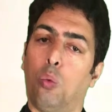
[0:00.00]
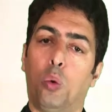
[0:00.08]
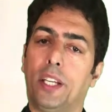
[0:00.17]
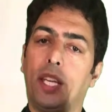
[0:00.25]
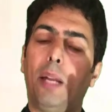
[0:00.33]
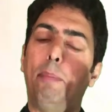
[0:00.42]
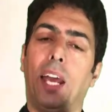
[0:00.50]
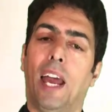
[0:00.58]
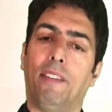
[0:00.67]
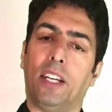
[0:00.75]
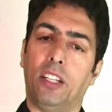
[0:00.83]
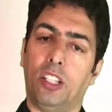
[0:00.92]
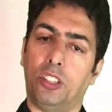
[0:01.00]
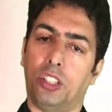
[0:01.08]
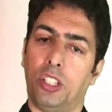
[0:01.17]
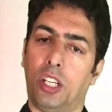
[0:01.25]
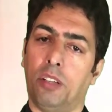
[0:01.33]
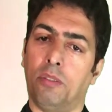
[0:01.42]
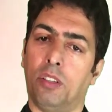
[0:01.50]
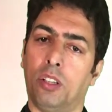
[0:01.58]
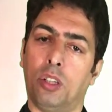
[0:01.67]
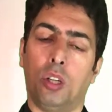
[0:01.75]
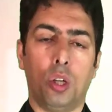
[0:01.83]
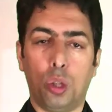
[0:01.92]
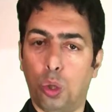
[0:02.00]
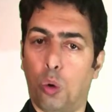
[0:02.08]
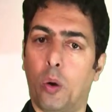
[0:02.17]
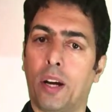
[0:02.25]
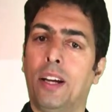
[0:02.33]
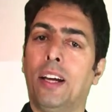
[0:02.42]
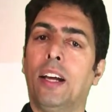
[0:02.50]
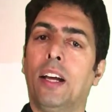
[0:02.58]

we can be having an injury to our